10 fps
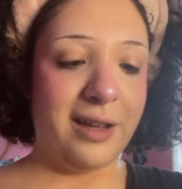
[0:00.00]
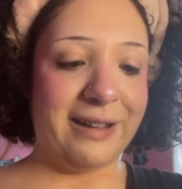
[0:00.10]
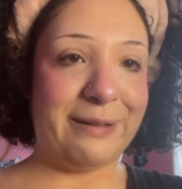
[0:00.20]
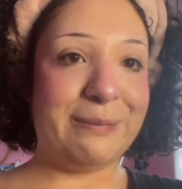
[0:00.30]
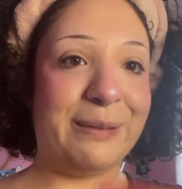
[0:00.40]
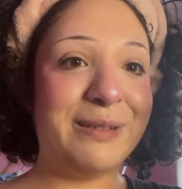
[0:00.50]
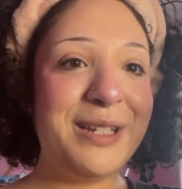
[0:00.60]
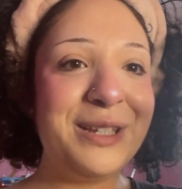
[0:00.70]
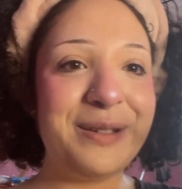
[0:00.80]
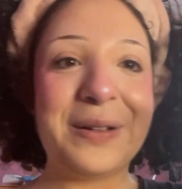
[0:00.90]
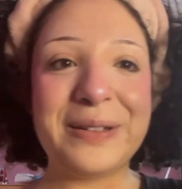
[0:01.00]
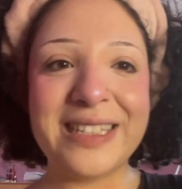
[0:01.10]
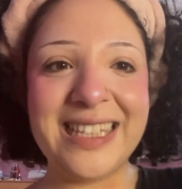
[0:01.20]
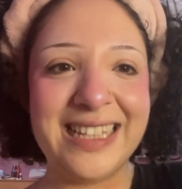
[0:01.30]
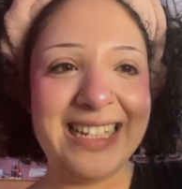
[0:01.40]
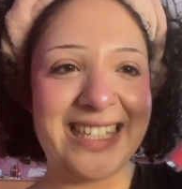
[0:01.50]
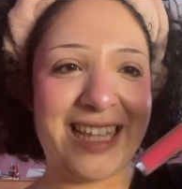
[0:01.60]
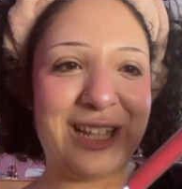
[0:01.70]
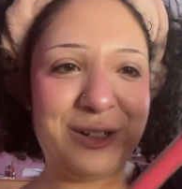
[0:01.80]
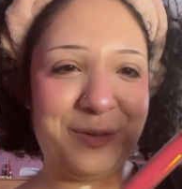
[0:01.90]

Um, I'm going to use the Sailor